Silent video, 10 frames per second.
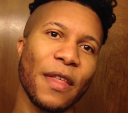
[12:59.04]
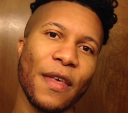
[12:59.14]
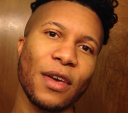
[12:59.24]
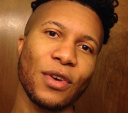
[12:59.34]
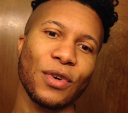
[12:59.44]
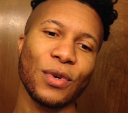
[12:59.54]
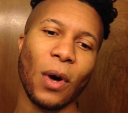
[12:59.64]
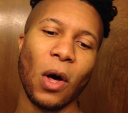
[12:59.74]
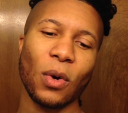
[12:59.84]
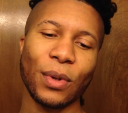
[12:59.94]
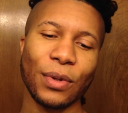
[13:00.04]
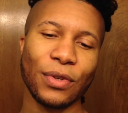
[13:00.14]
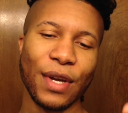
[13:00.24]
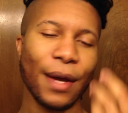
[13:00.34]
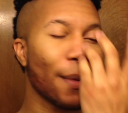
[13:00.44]
thank you,
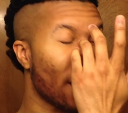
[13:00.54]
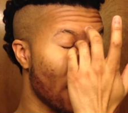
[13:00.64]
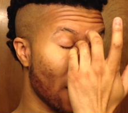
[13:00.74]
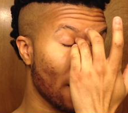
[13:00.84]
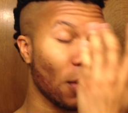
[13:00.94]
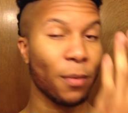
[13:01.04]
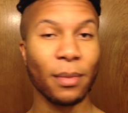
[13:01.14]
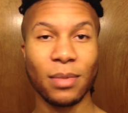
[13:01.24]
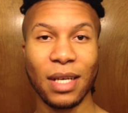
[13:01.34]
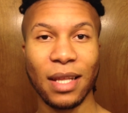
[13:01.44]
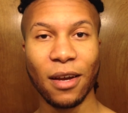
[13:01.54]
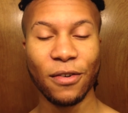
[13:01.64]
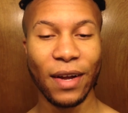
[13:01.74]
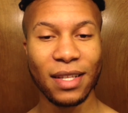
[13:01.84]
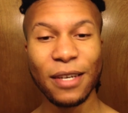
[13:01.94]
allworld3. I hope I'm saying that
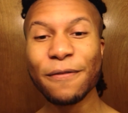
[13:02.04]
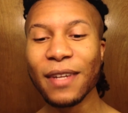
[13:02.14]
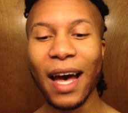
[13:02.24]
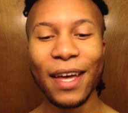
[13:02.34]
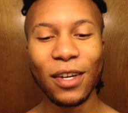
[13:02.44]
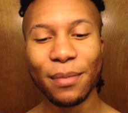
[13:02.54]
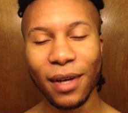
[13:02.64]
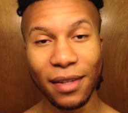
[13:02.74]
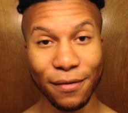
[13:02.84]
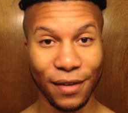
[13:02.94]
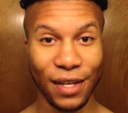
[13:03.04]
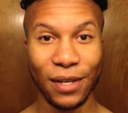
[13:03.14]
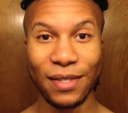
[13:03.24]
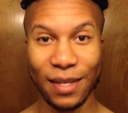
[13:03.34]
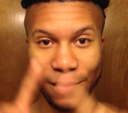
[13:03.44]
correct. If not, it'll be on the
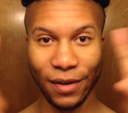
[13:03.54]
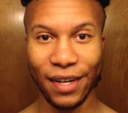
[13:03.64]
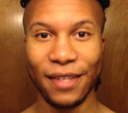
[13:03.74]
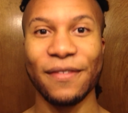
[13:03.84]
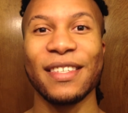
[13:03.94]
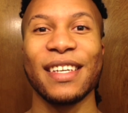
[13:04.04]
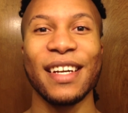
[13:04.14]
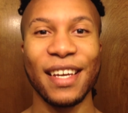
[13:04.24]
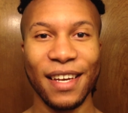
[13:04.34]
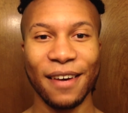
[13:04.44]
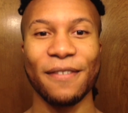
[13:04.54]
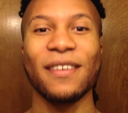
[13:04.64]
video somewhere in the vicinity of